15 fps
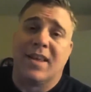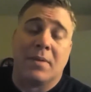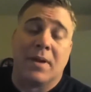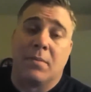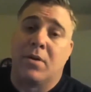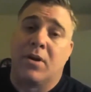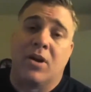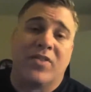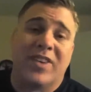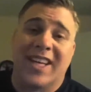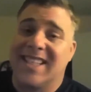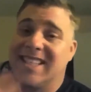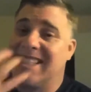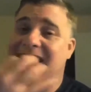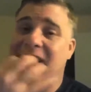I mean,
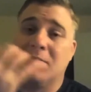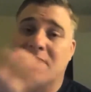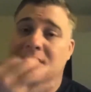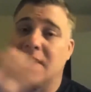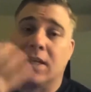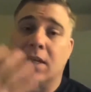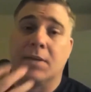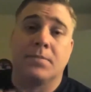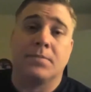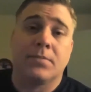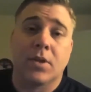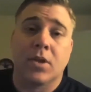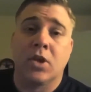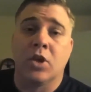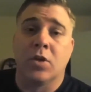perfectly shaped, just like a
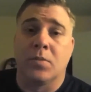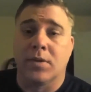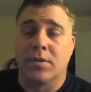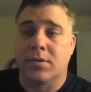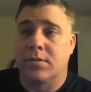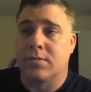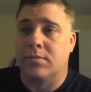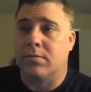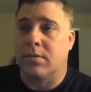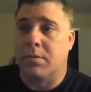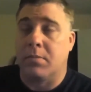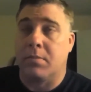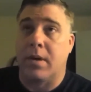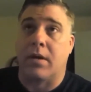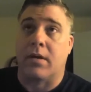human's, a
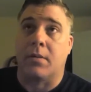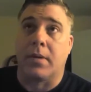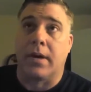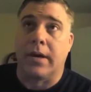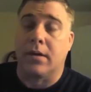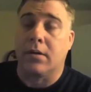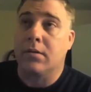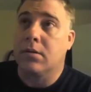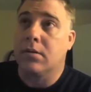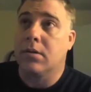little bit better than mine.